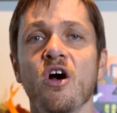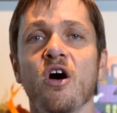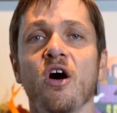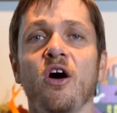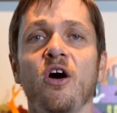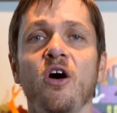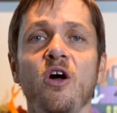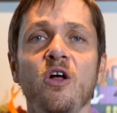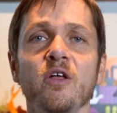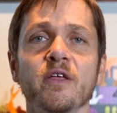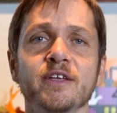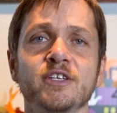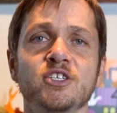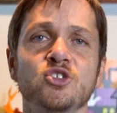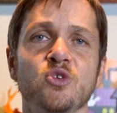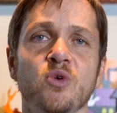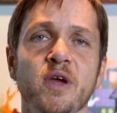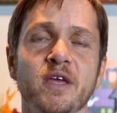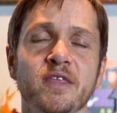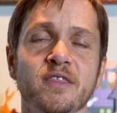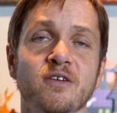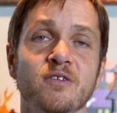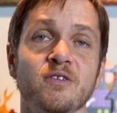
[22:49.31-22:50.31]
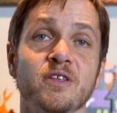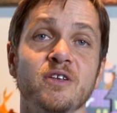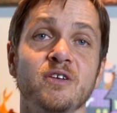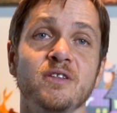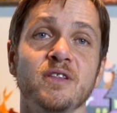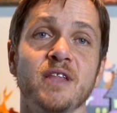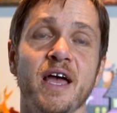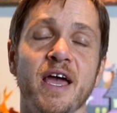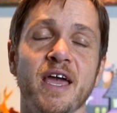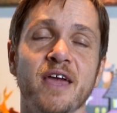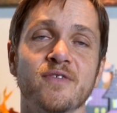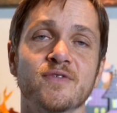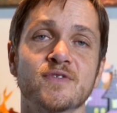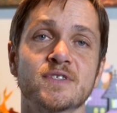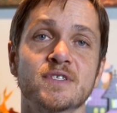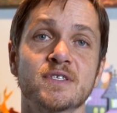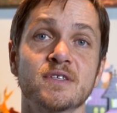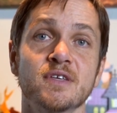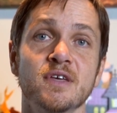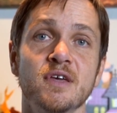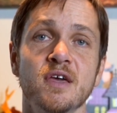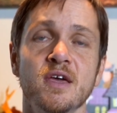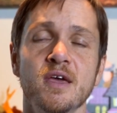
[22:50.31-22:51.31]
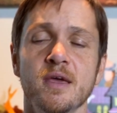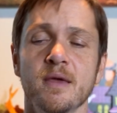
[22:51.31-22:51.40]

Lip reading: all enjoying their little lives.